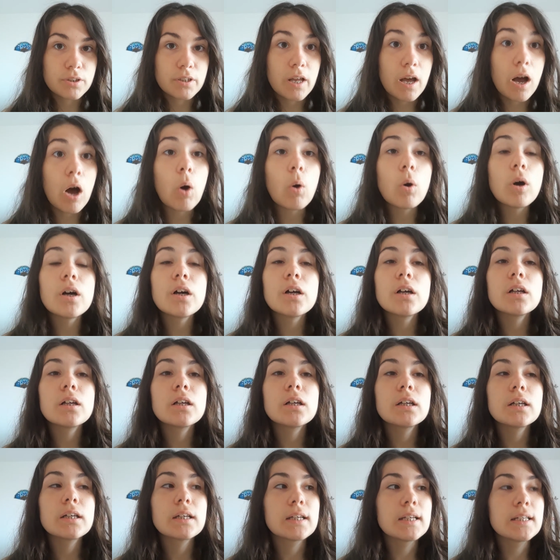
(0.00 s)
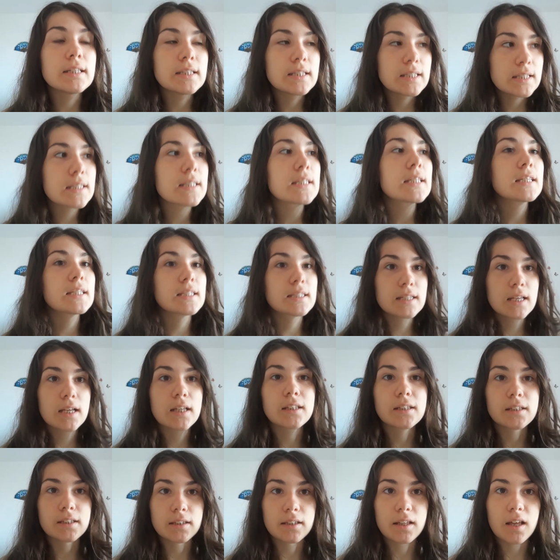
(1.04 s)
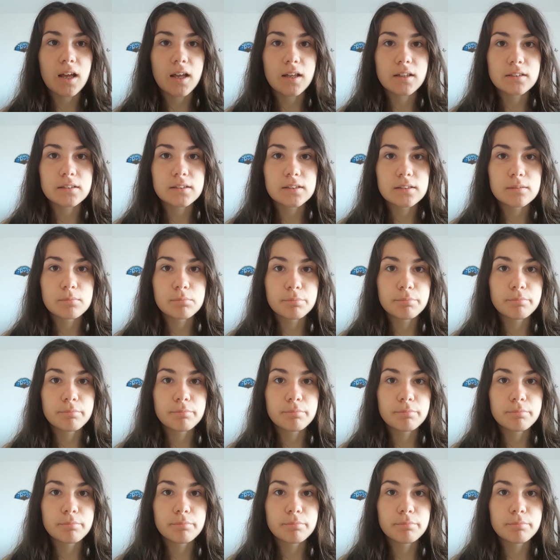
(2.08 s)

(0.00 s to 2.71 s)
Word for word: Now, it is exactly that.